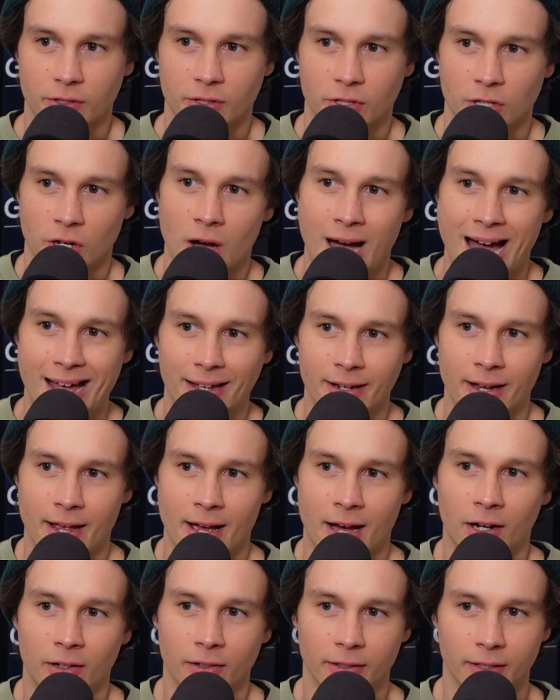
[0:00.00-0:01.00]
tight
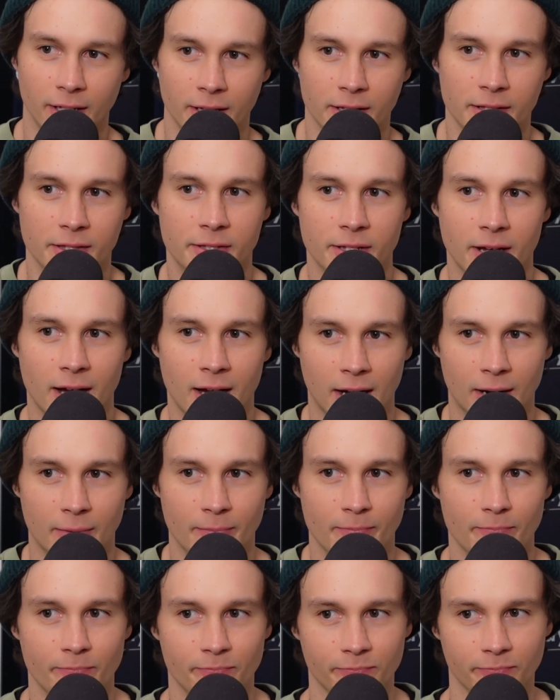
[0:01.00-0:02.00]
now, and
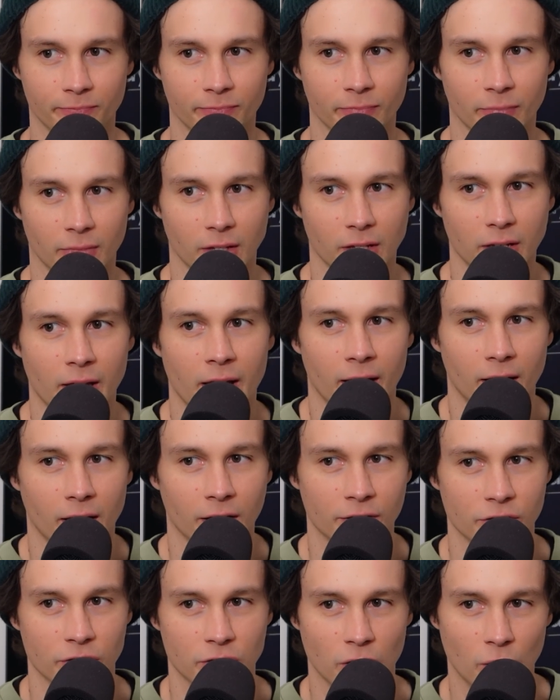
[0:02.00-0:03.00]
um, yeah,
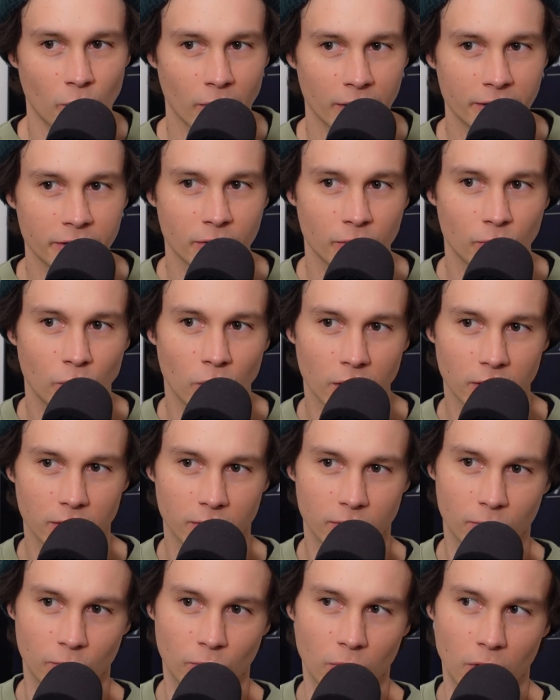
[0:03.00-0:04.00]
I just I wonder what
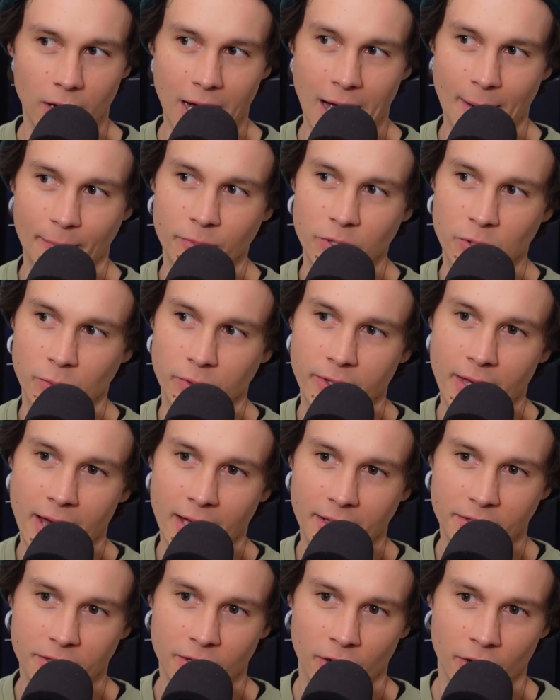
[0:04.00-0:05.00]
what happens with
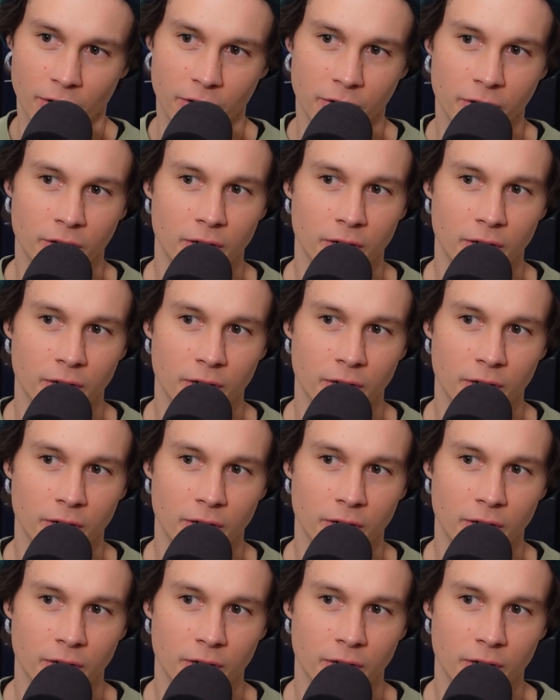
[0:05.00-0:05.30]
that. So